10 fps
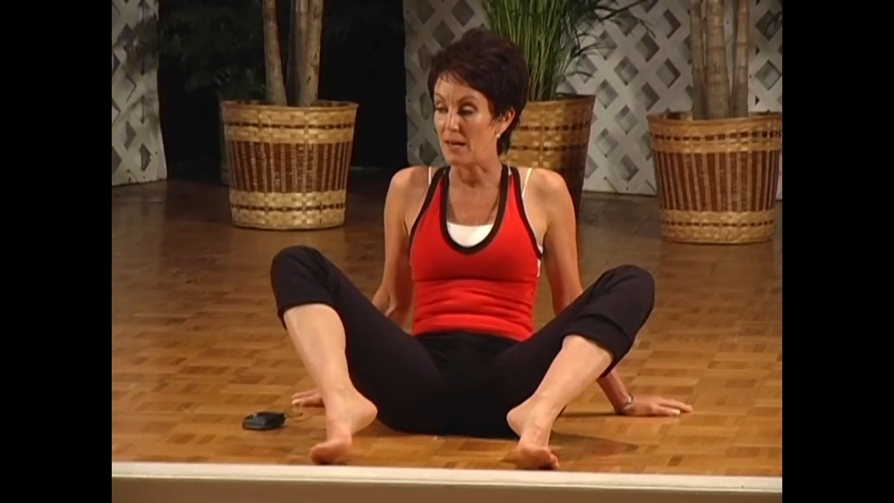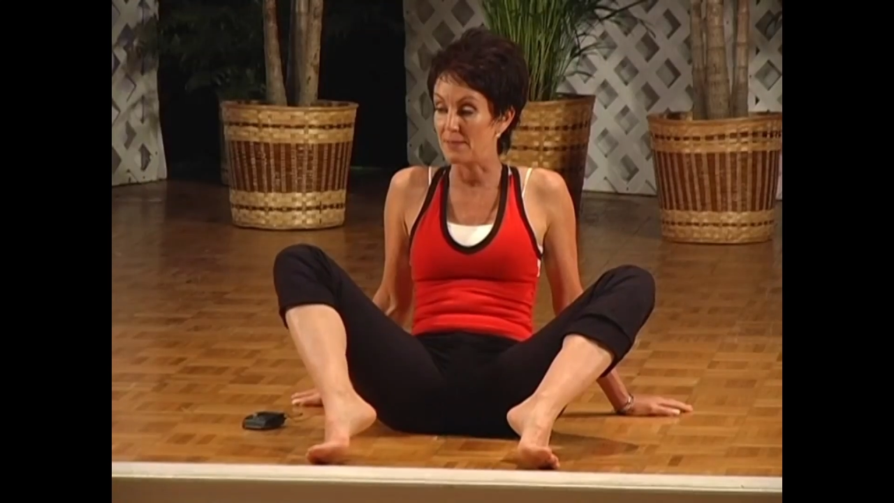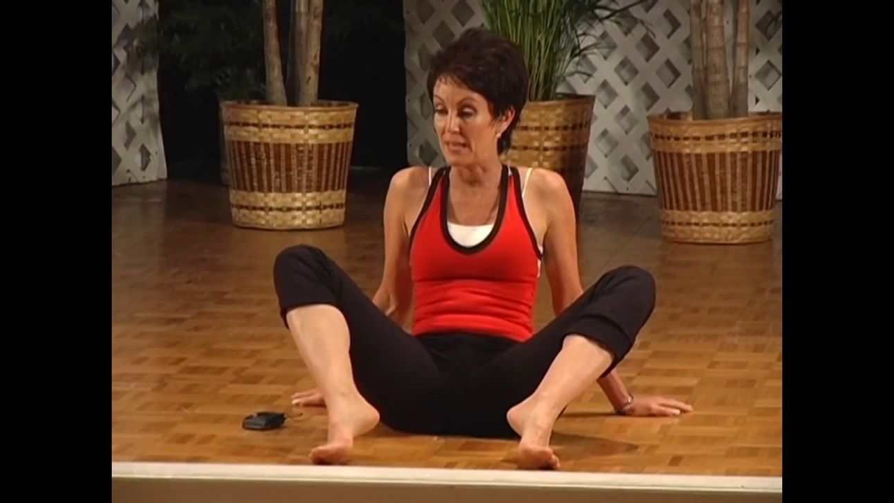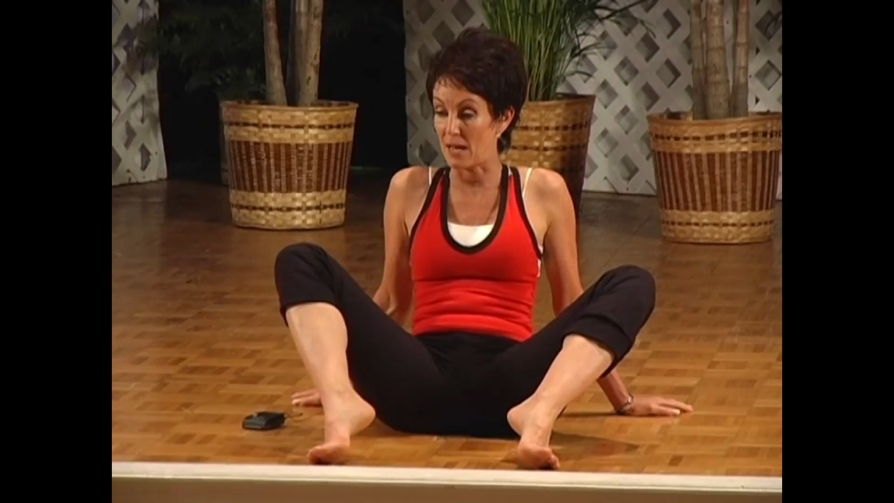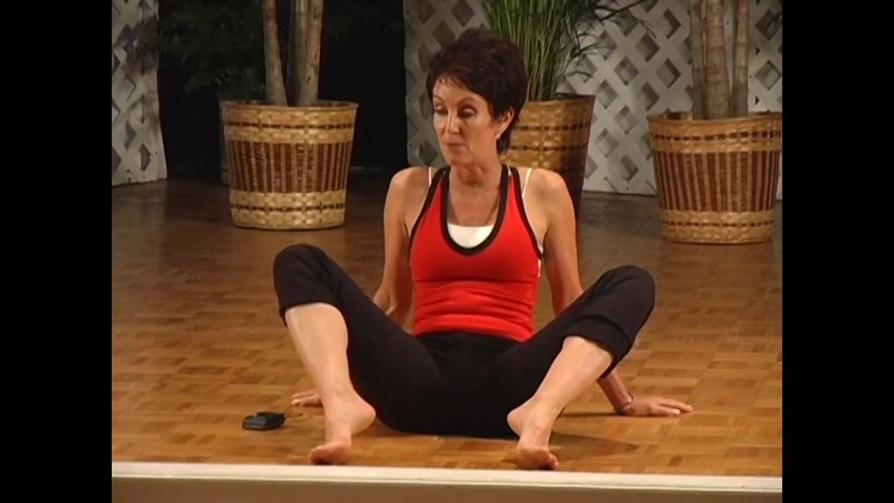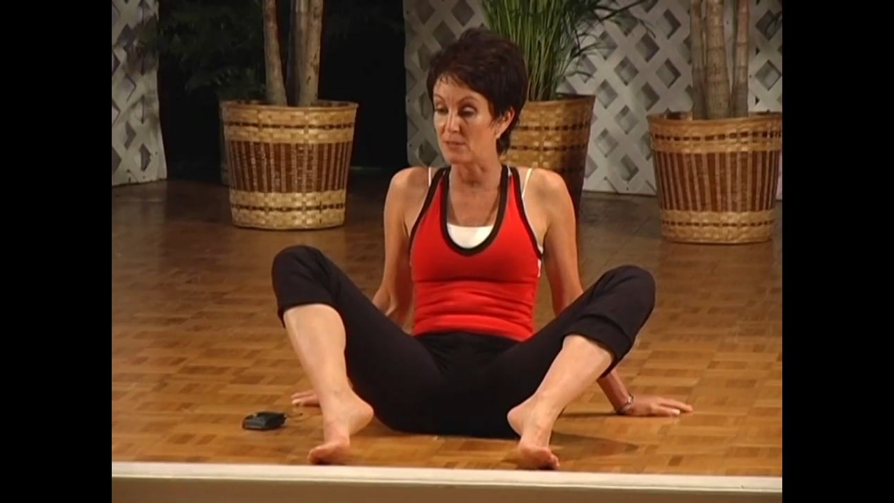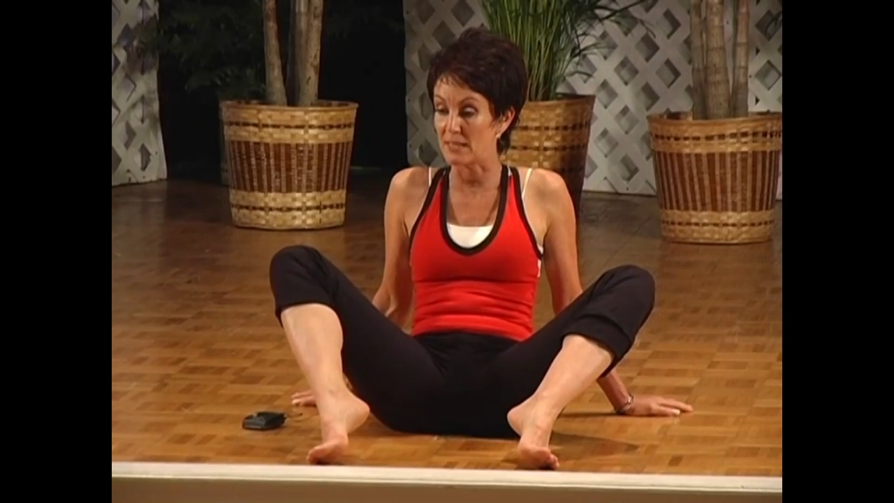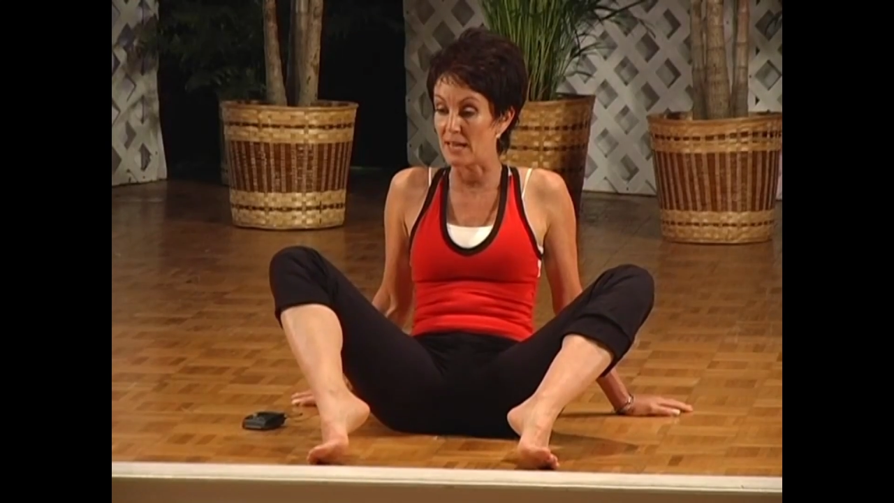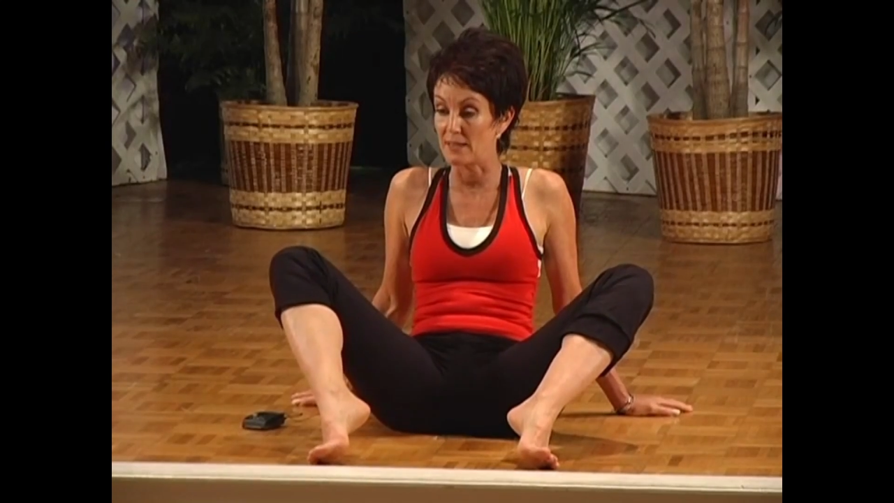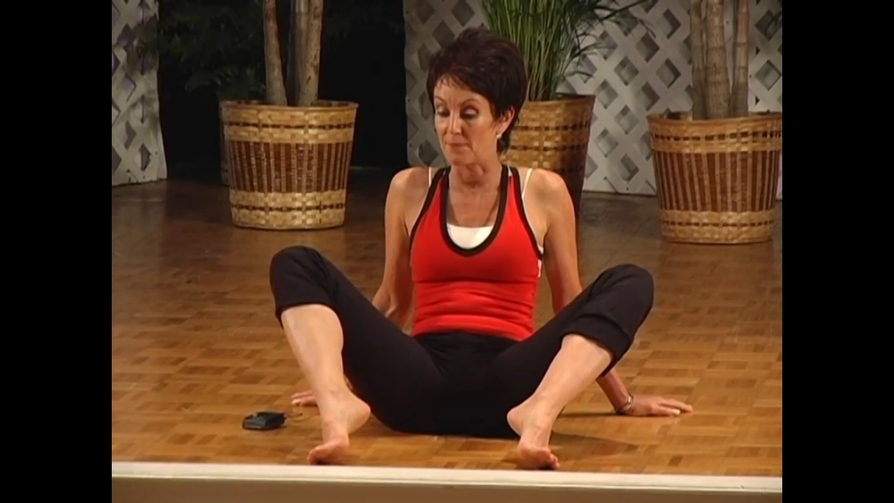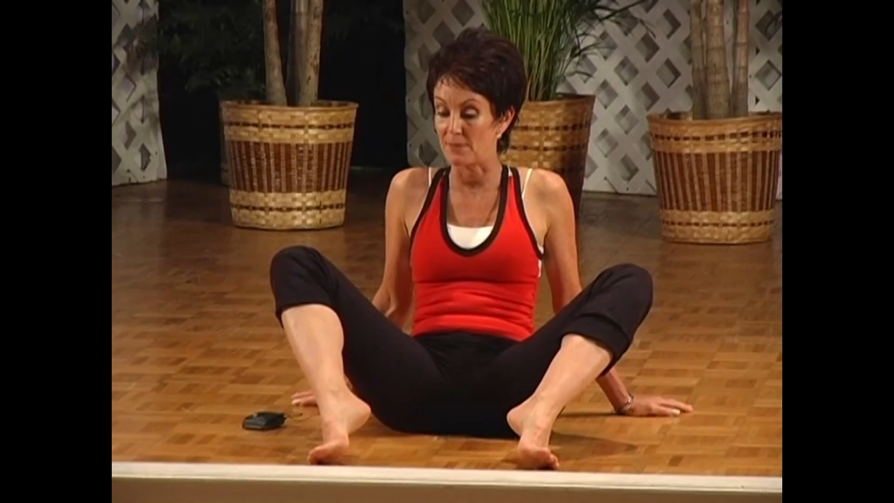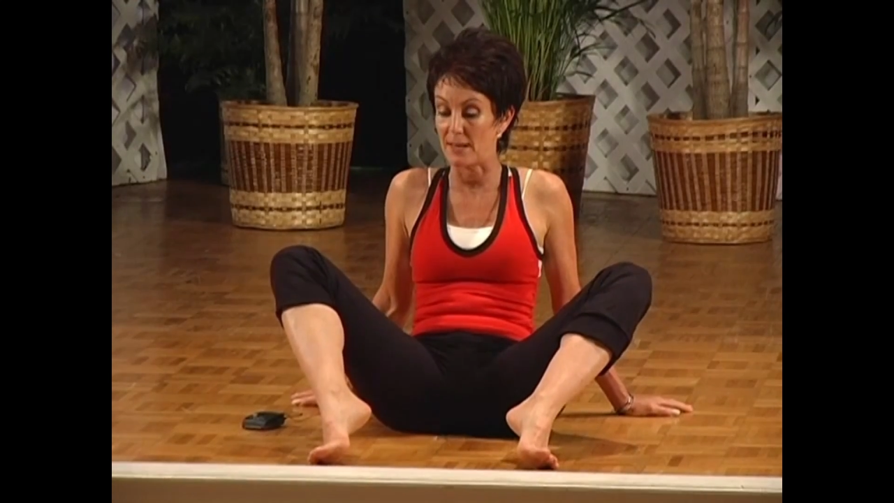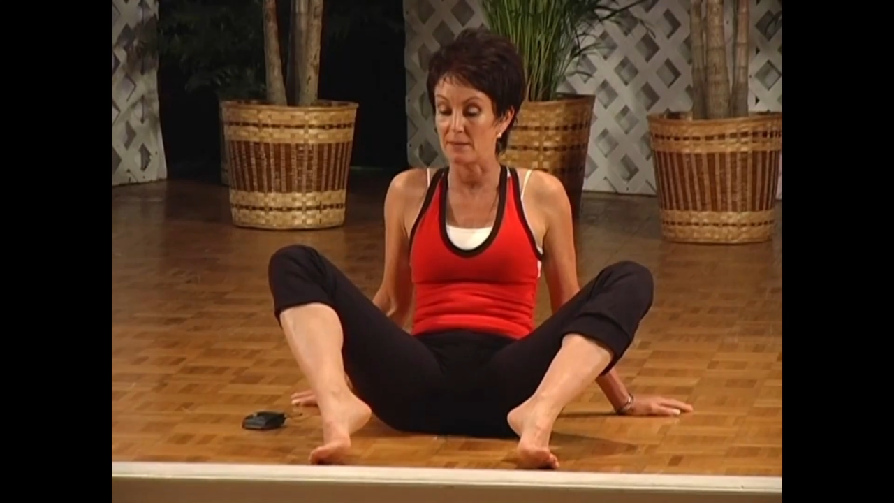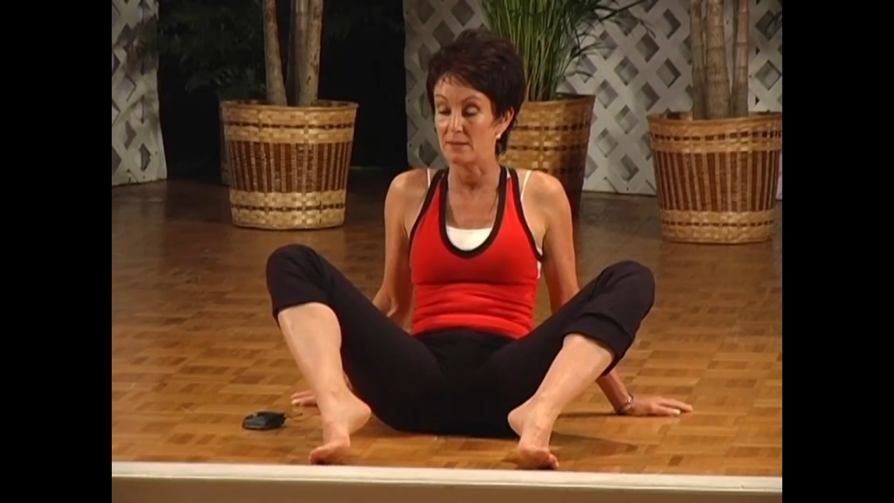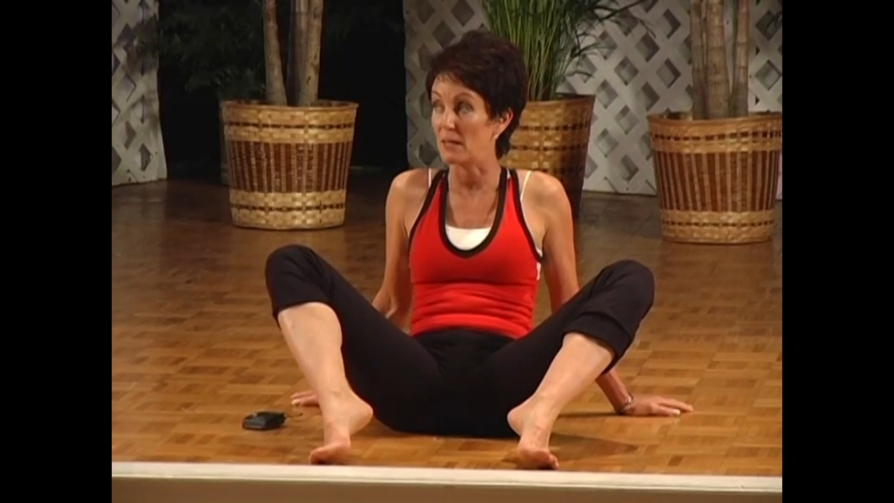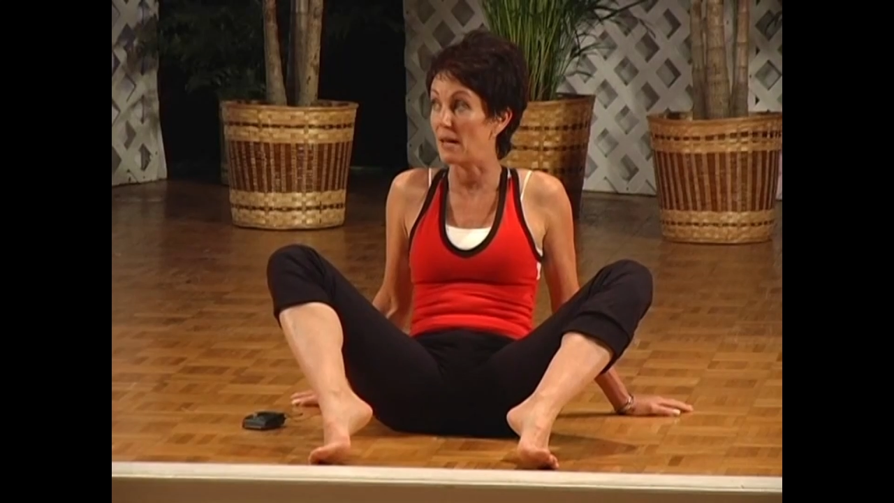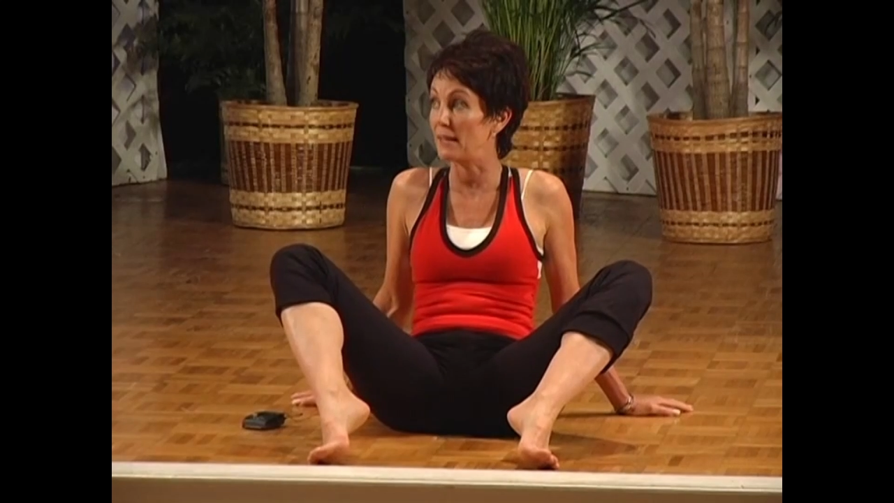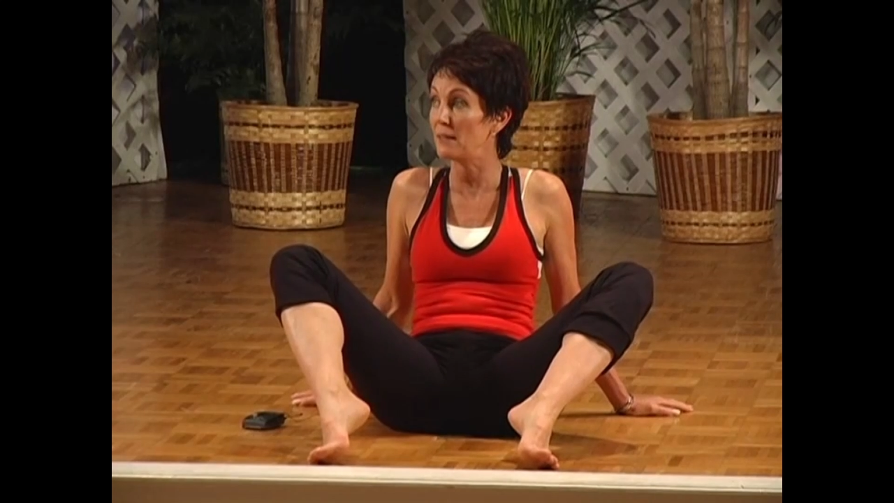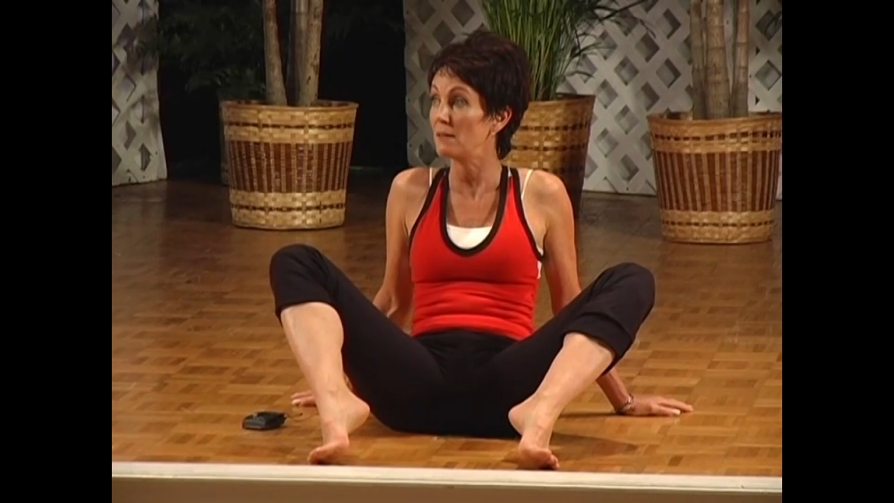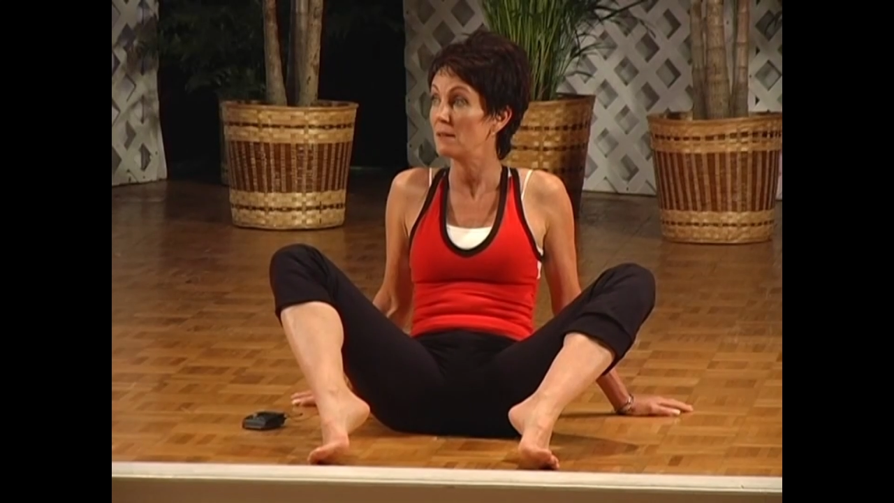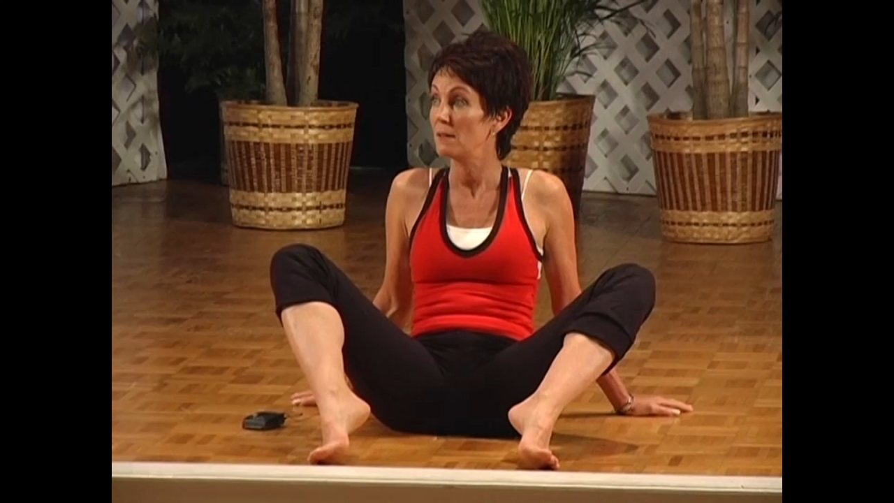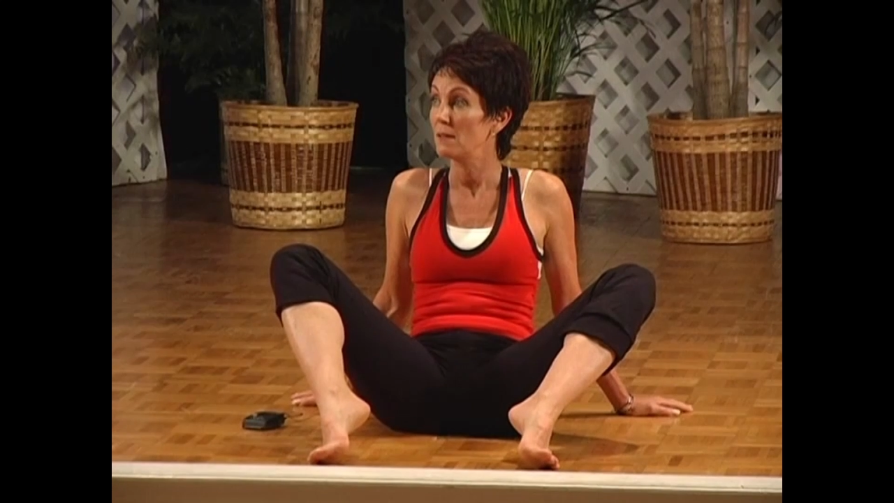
on the outside of that. Got it?